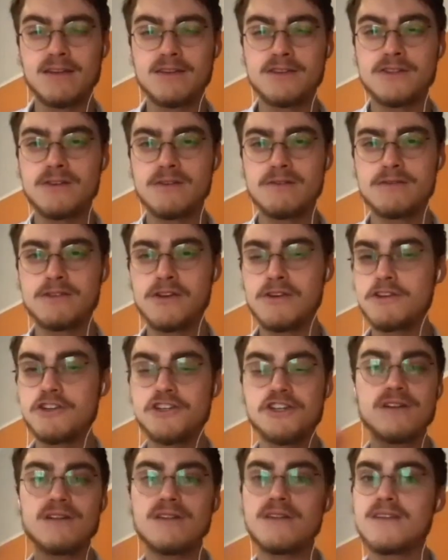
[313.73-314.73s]
So you
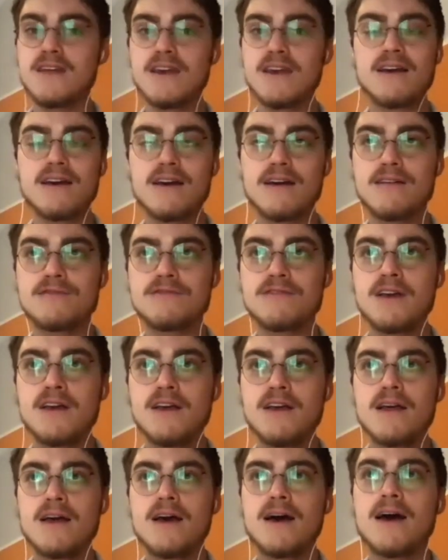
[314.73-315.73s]
shouldn't think of
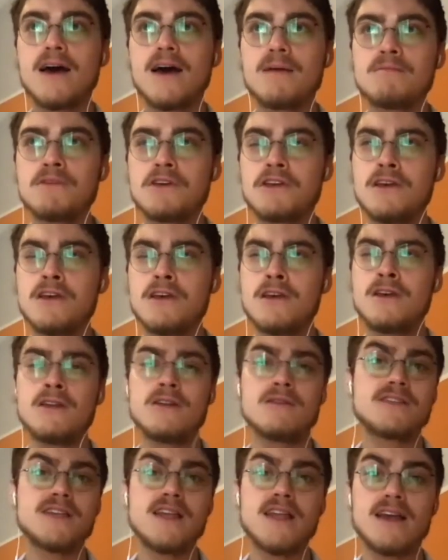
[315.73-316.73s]

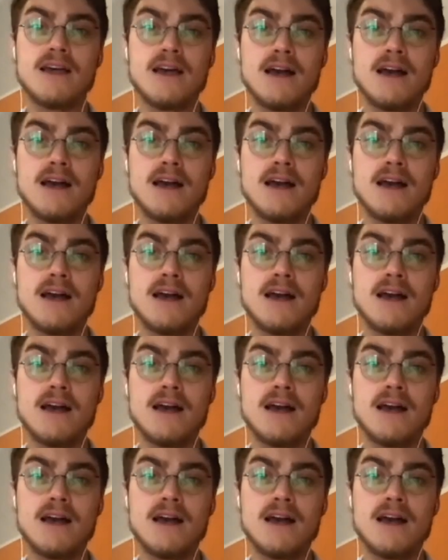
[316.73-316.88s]
say like